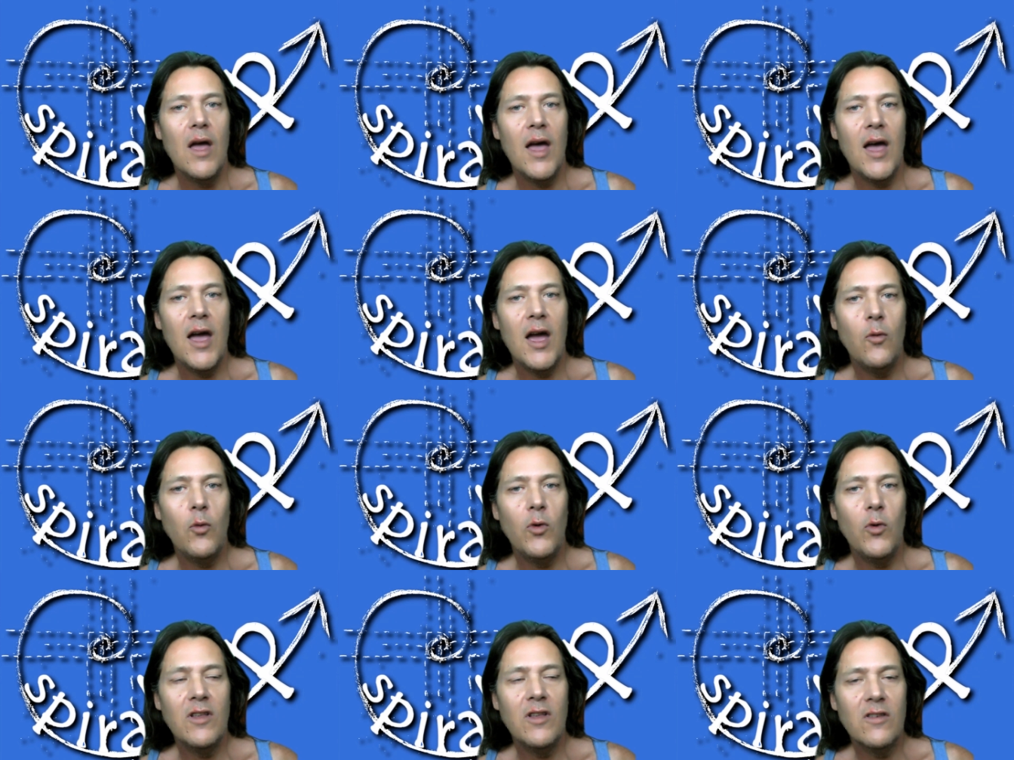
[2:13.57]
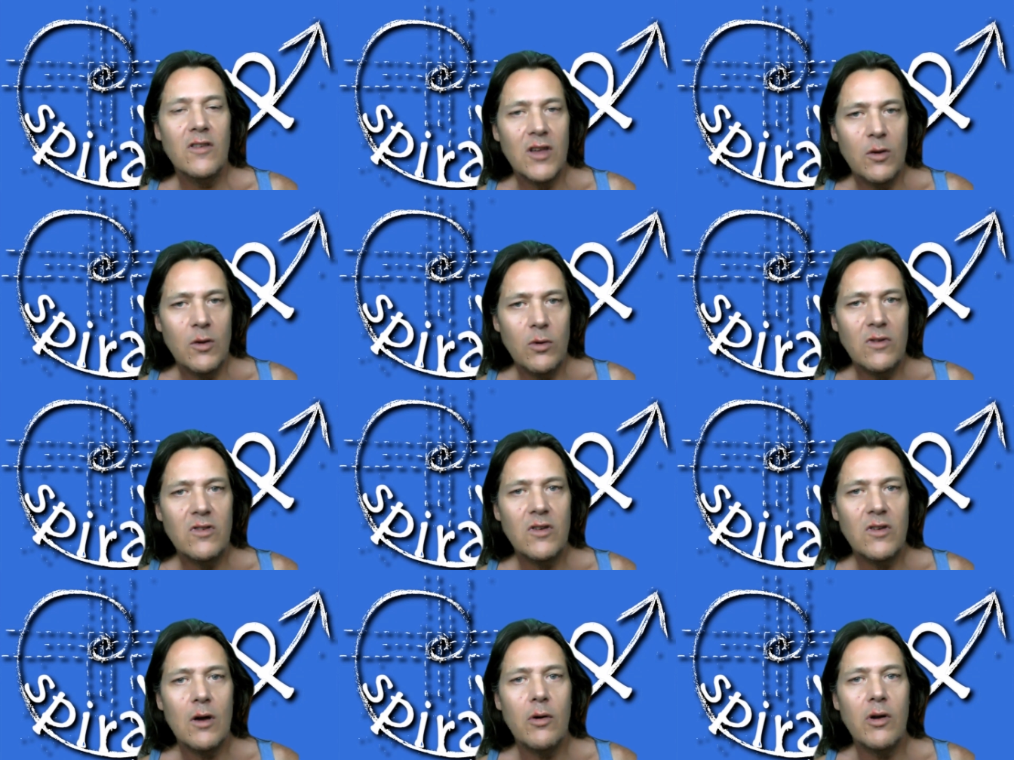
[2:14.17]
And we can see
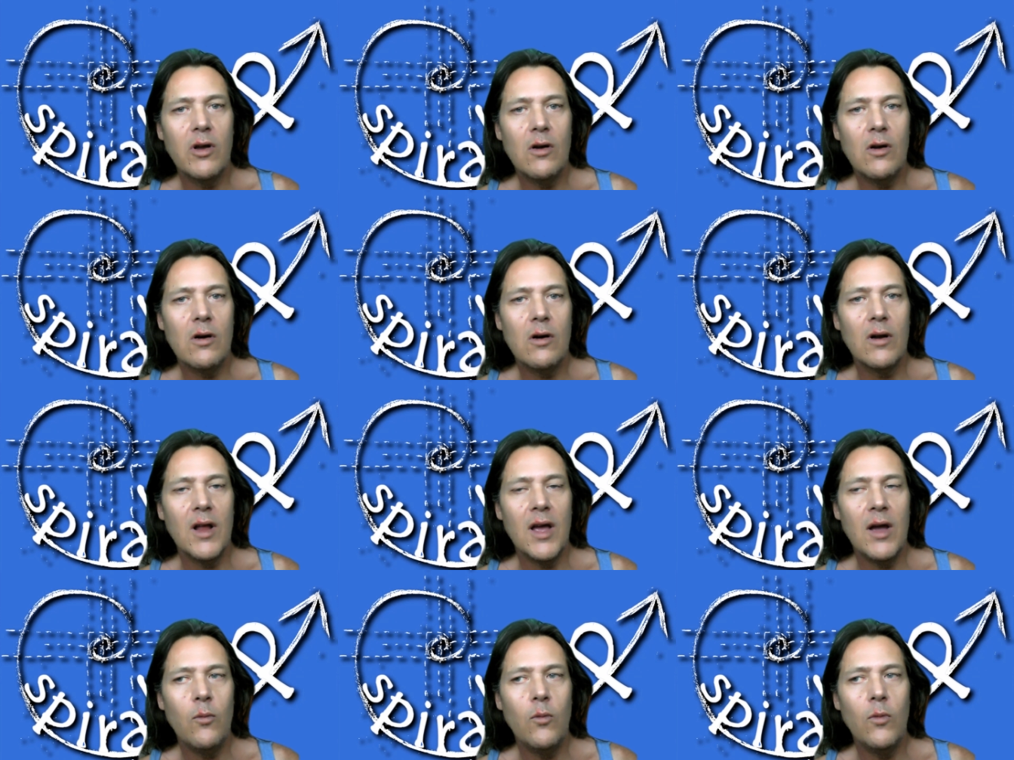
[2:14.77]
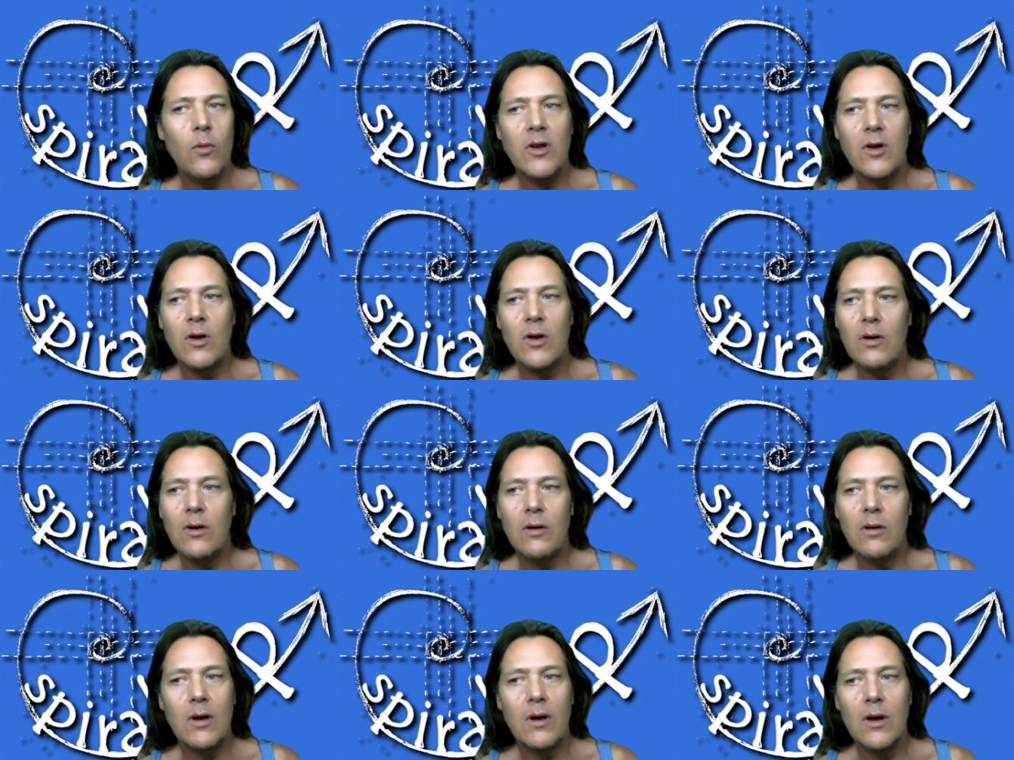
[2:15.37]
what's going on. And, you
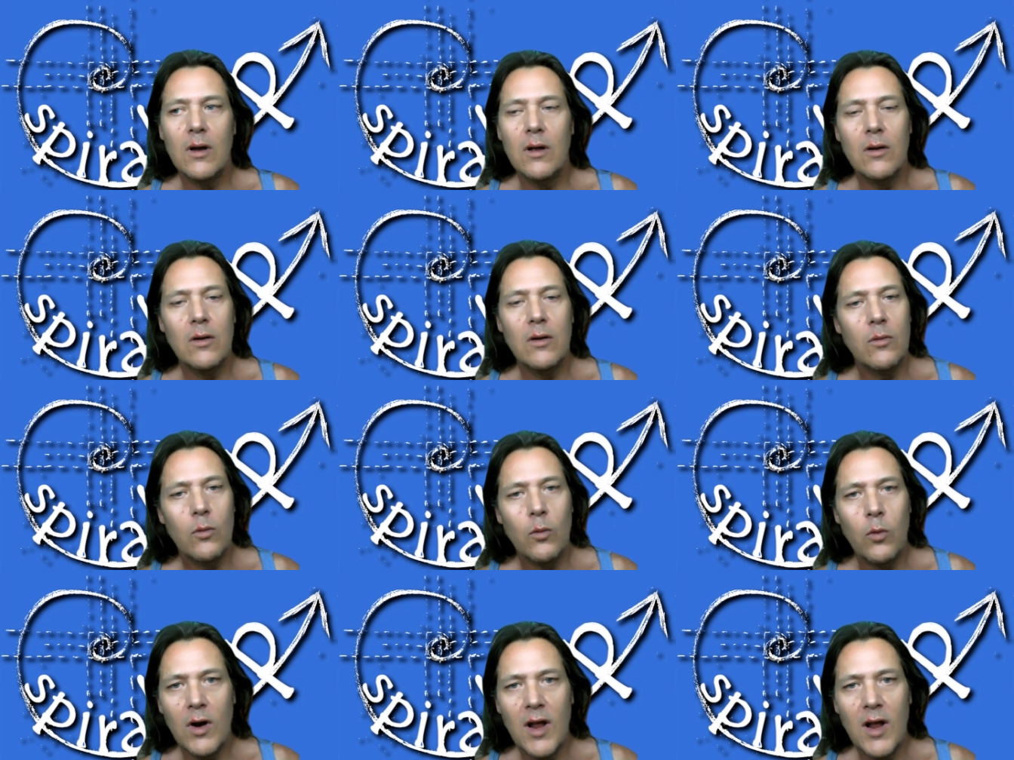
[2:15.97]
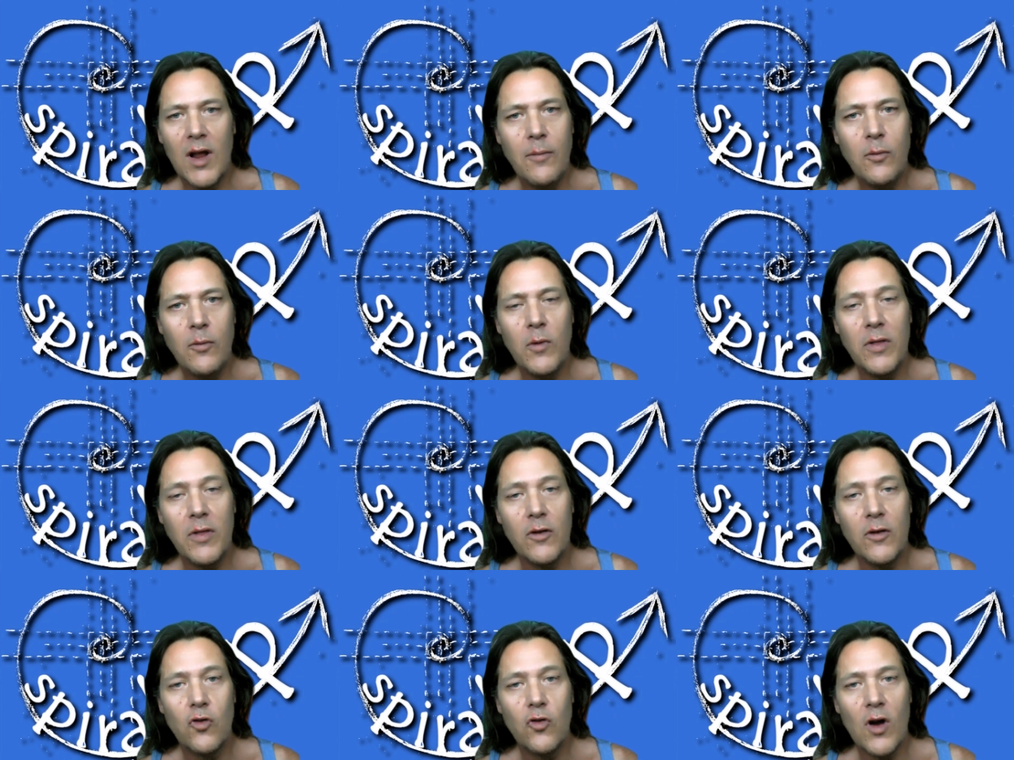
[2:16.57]
know, what happened
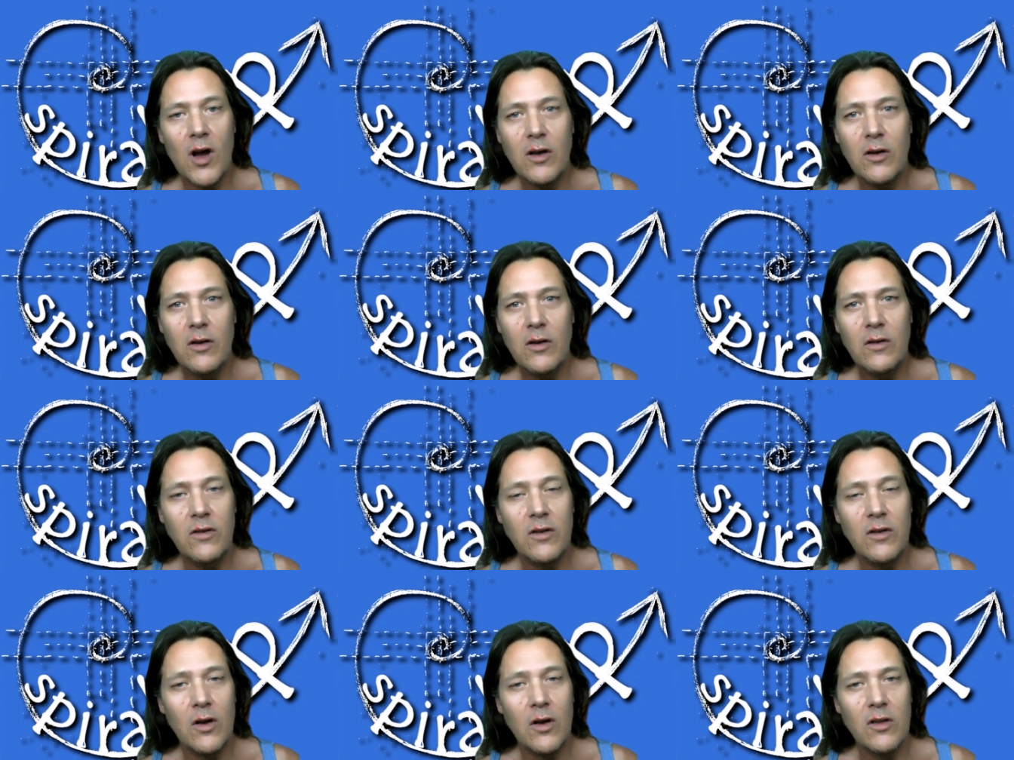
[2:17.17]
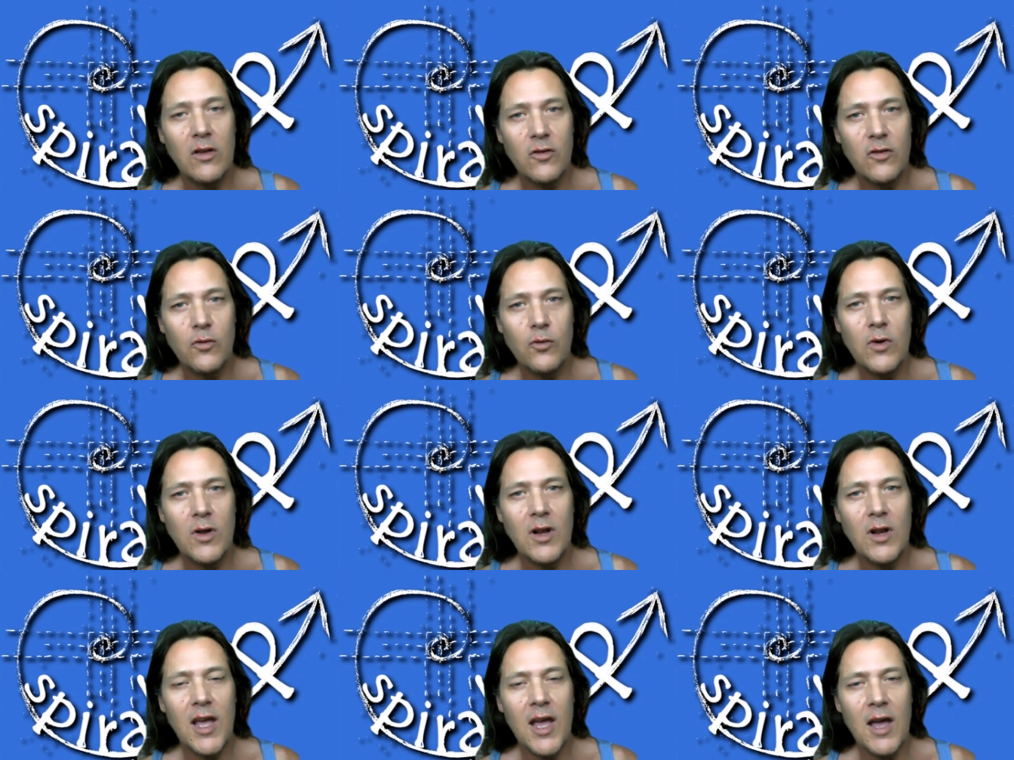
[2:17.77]
with the truckers, you know, just
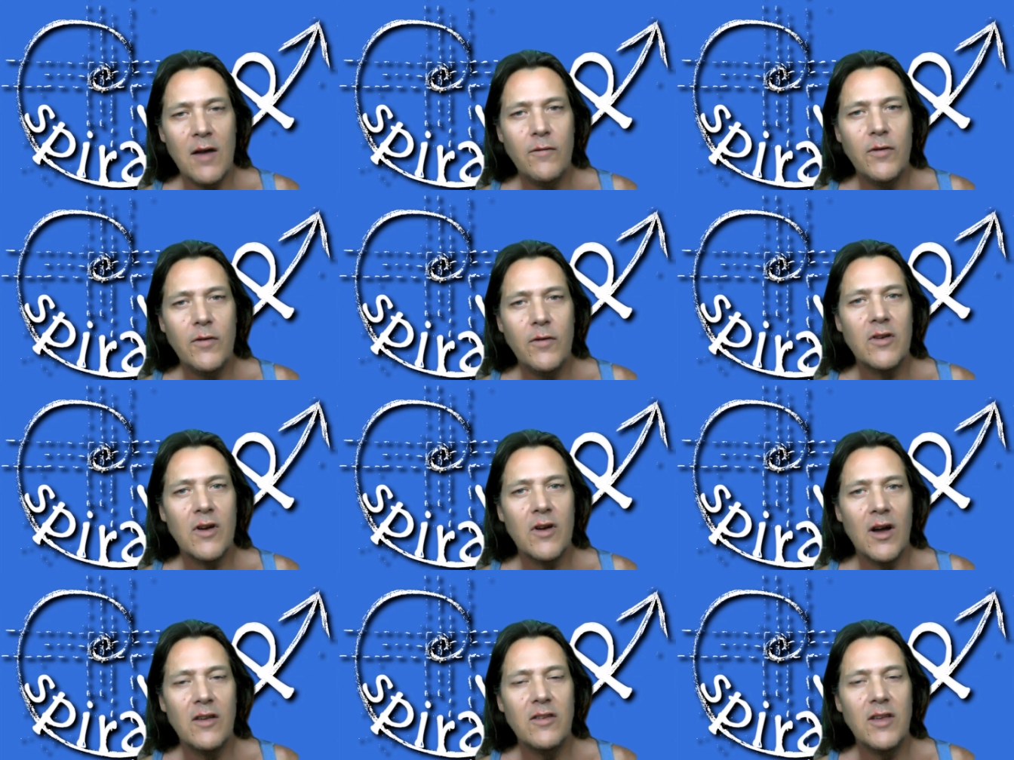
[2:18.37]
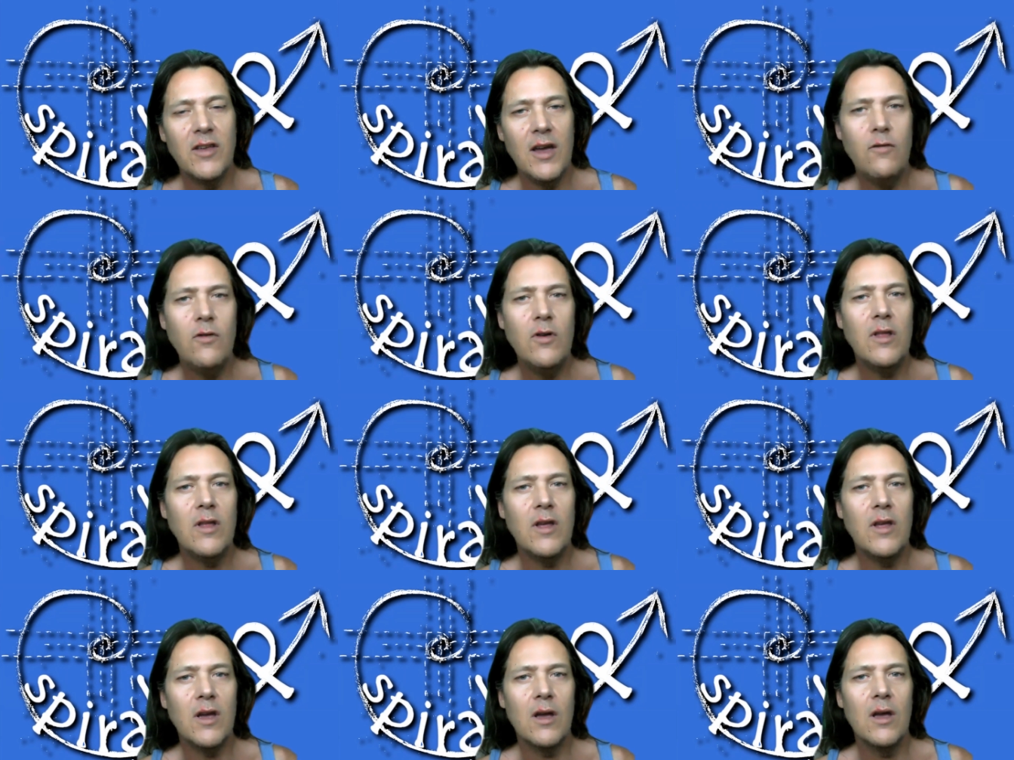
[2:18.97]
really emphasized
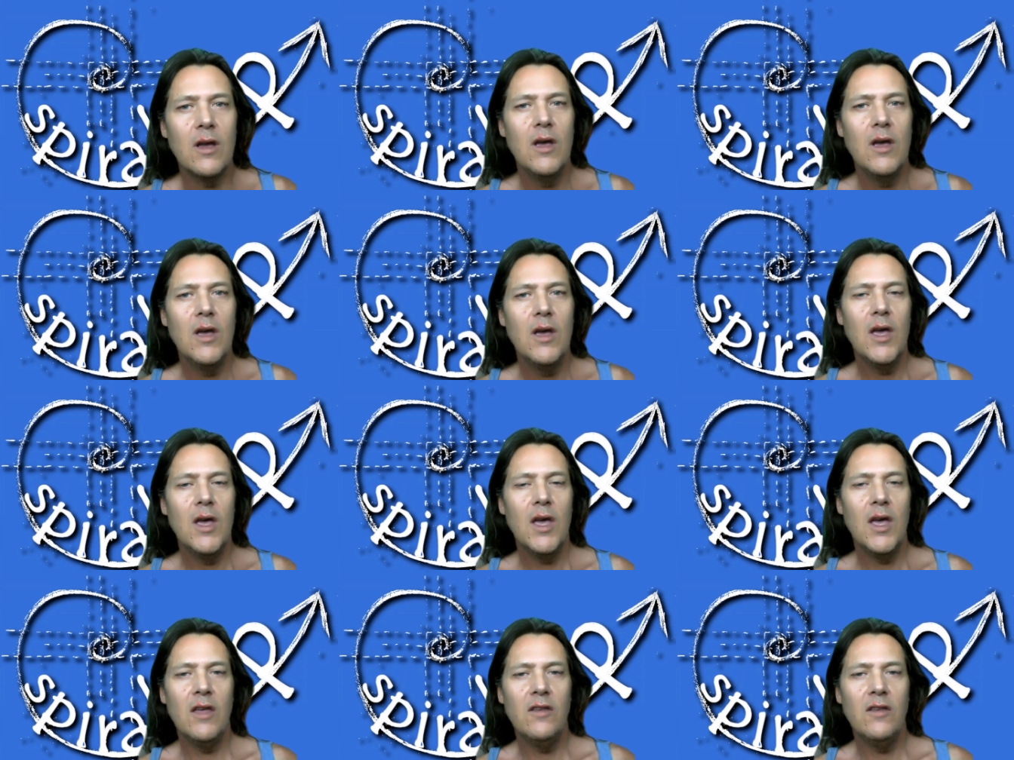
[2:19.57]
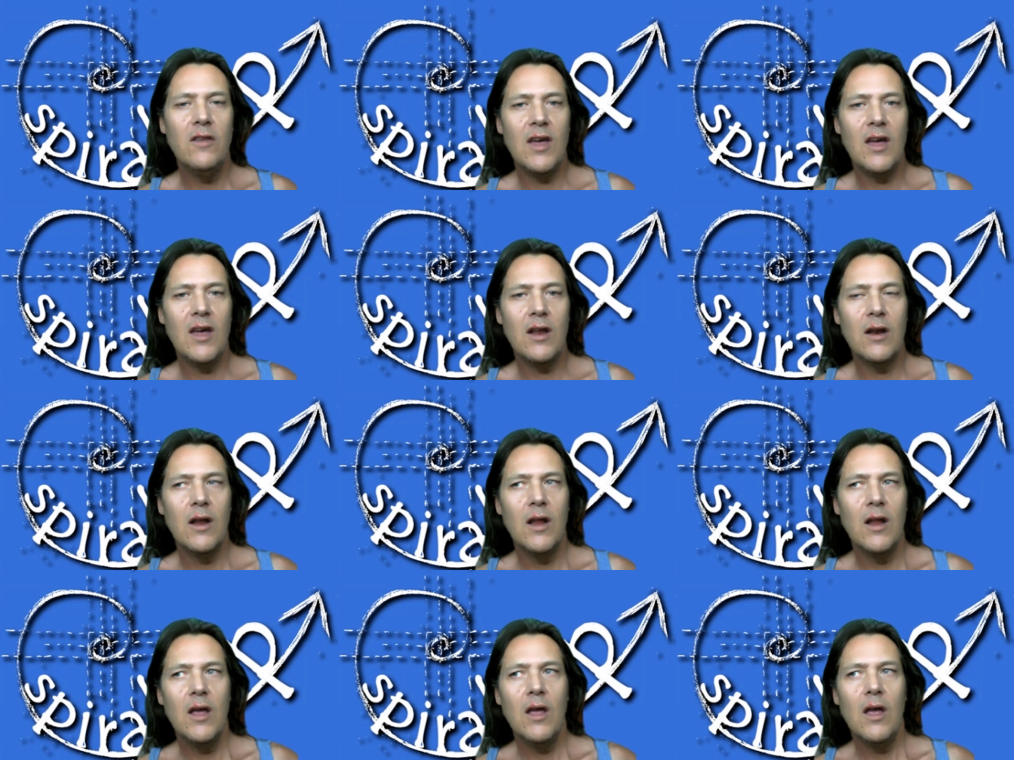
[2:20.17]
everything is that